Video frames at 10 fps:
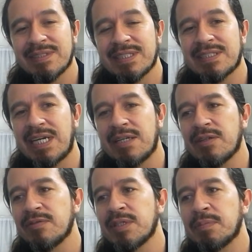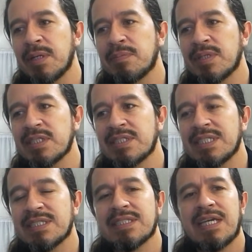The title of the paper is The
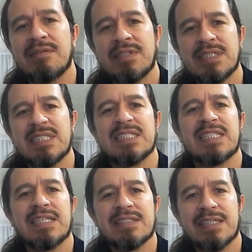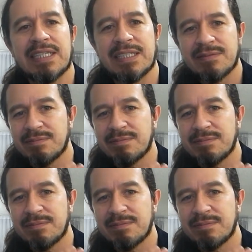Seven Deadly